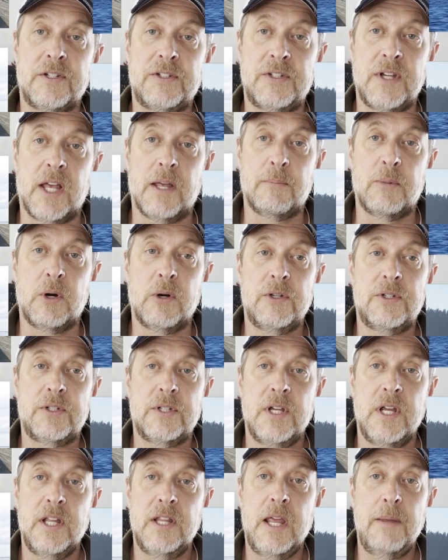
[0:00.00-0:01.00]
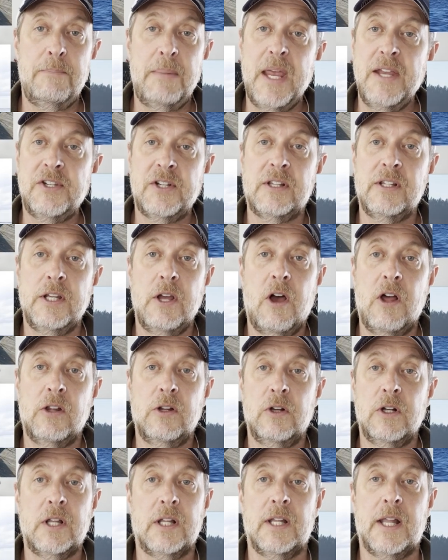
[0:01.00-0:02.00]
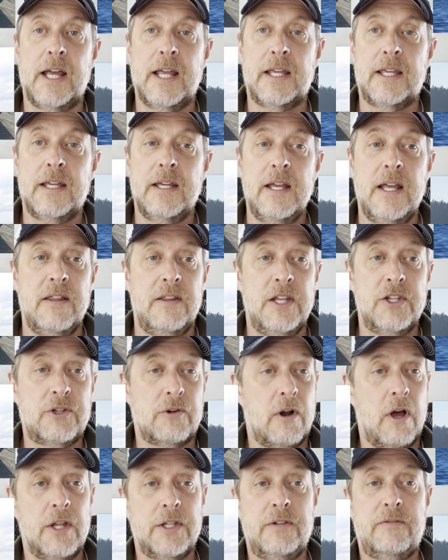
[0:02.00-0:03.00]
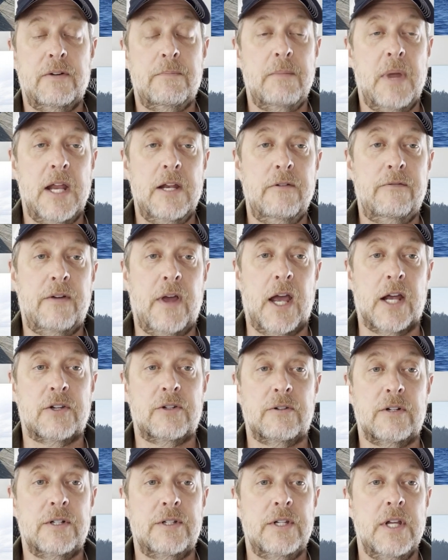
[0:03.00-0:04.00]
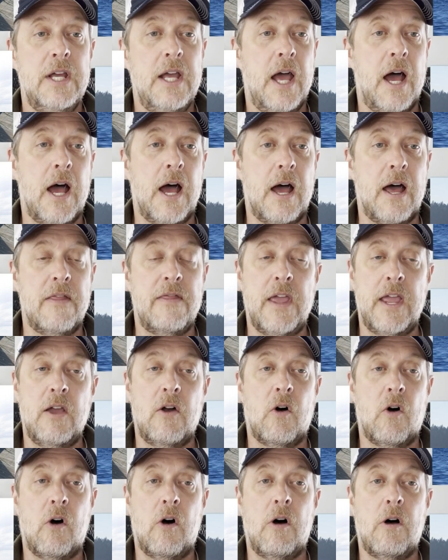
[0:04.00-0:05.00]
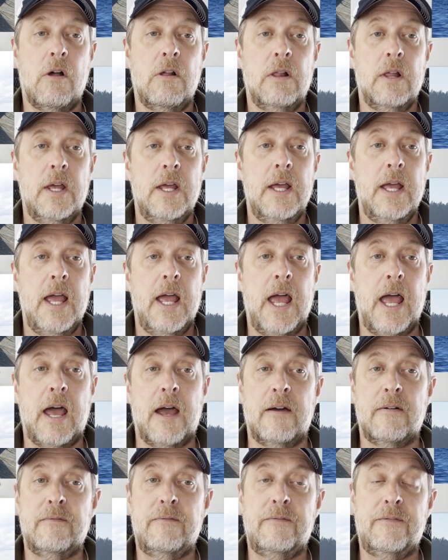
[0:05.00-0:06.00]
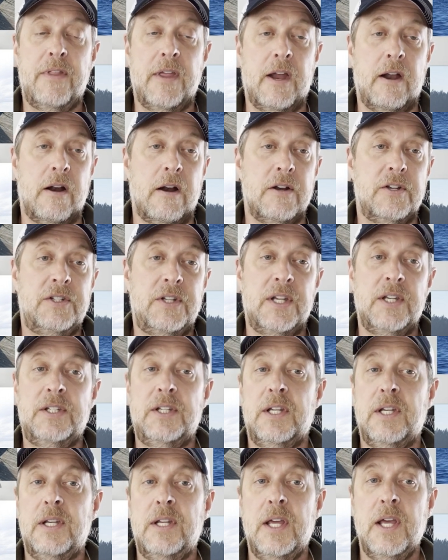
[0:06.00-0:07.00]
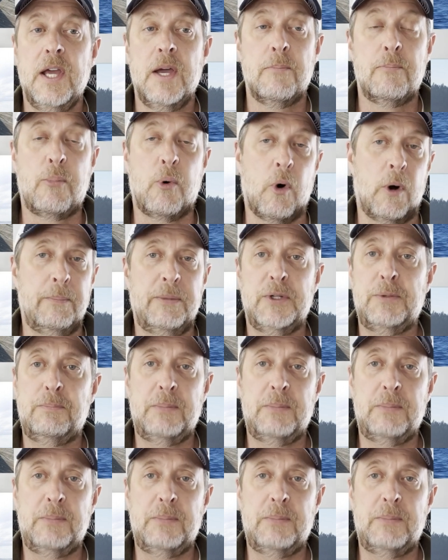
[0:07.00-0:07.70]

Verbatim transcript: sailboats, they basically all look alike. These are all different manufacturers. Uh, they all have their tinted porpoise